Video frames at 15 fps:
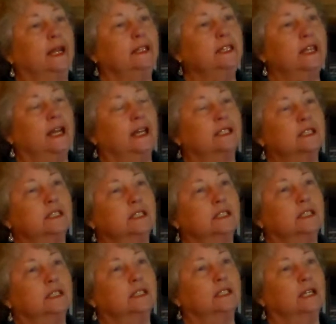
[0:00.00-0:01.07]
And yet,
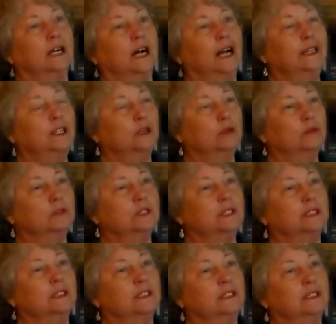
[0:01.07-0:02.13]
I don't